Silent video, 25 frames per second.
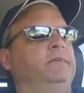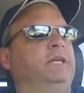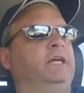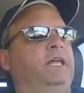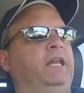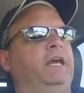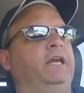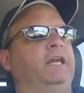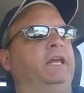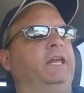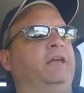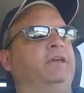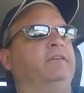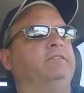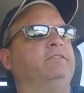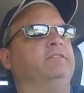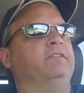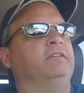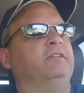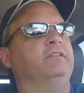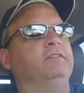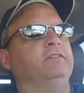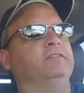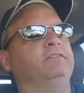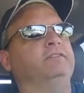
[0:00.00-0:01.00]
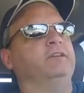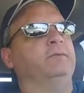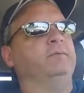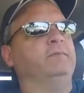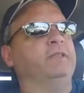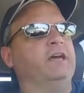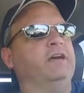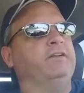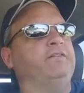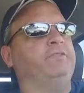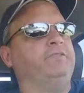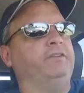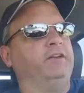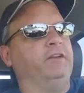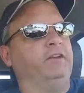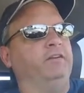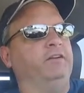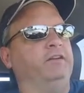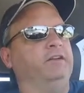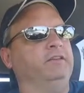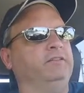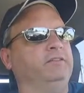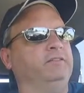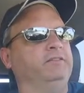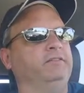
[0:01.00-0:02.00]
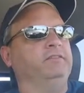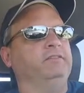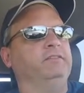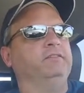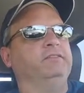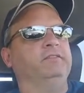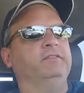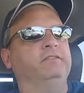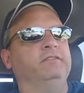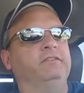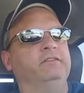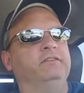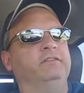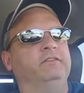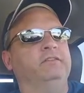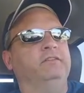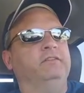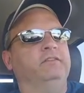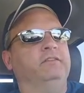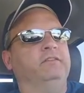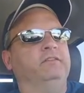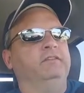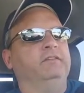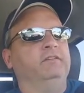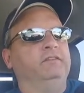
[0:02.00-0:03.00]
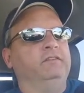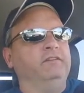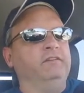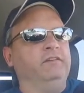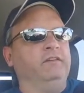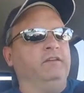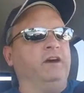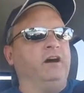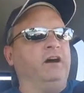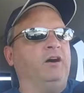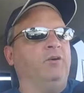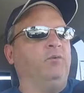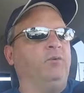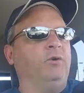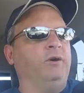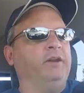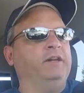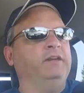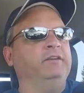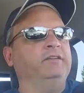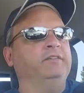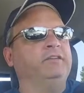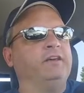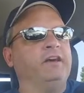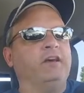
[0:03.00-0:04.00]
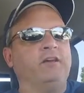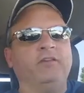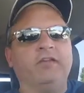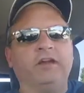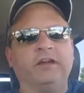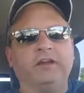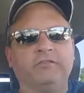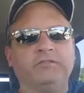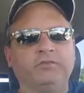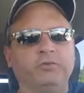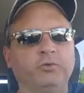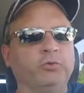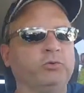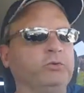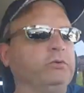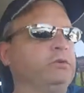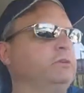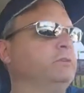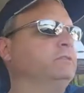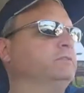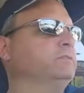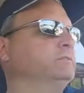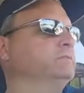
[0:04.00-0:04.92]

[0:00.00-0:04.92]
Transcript: And I guess some of that fear is not wanting to sound like a fool,